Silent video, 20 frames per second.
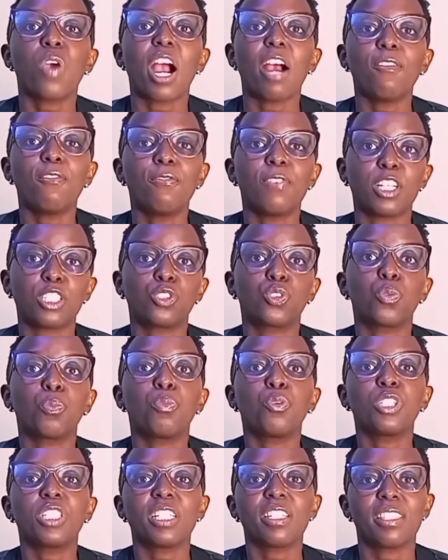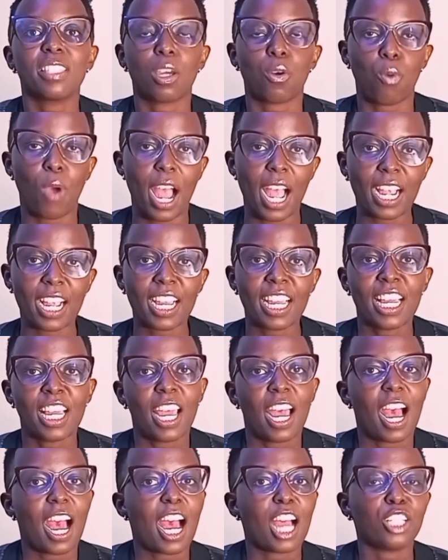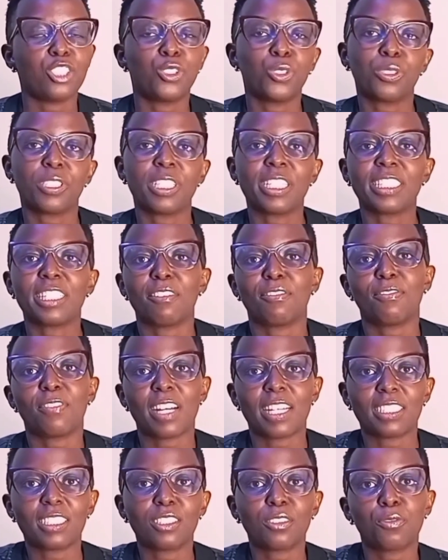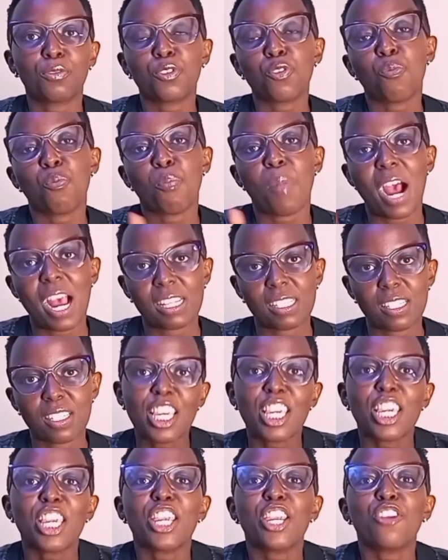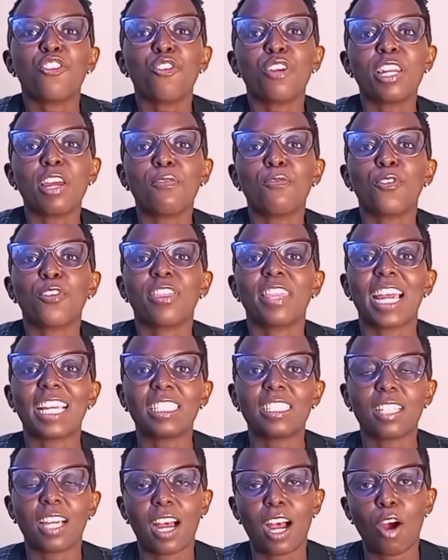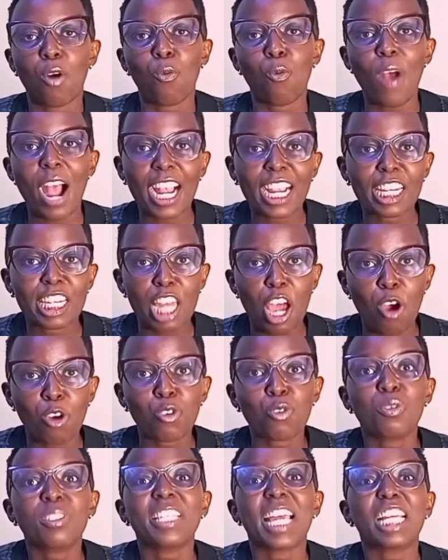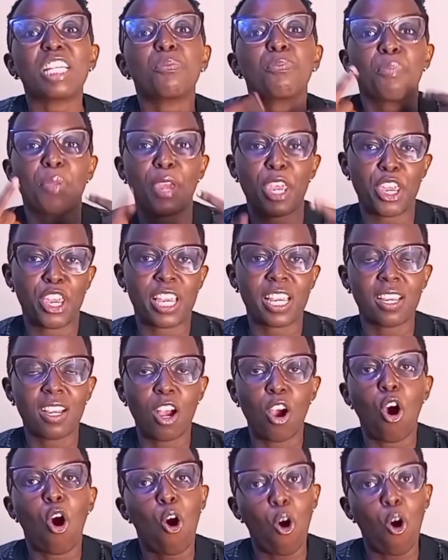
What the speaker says: you have first to put in the work during the first few months in order for that work now to start paying